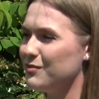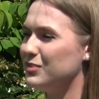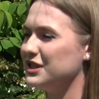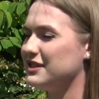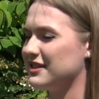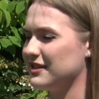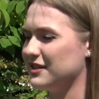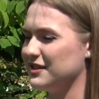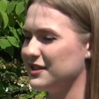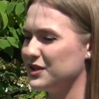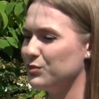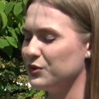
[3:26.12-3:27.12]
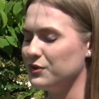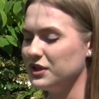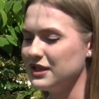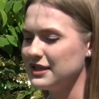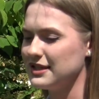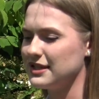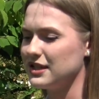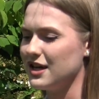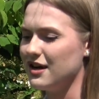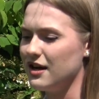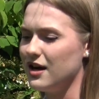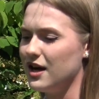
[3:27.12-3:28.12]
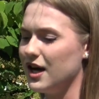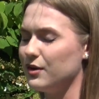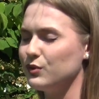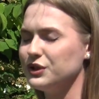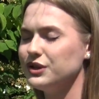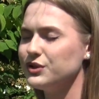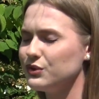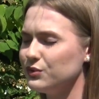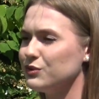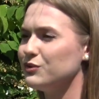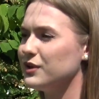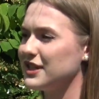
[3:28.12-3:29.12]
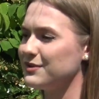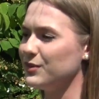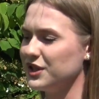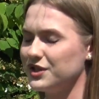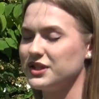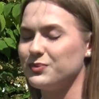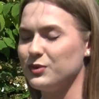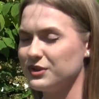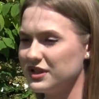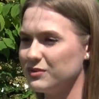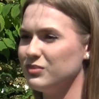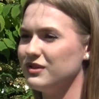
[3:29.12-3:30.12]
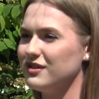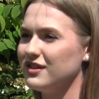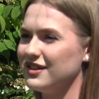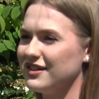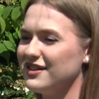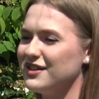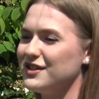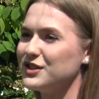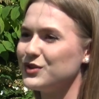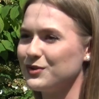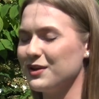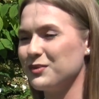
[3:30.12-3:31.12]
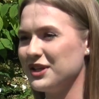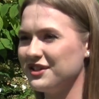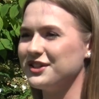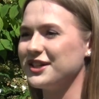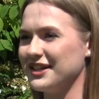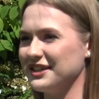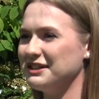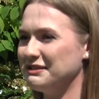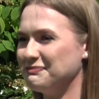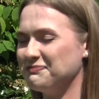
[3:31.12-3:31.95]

but to be honest, I want to do as much as possible to come here again.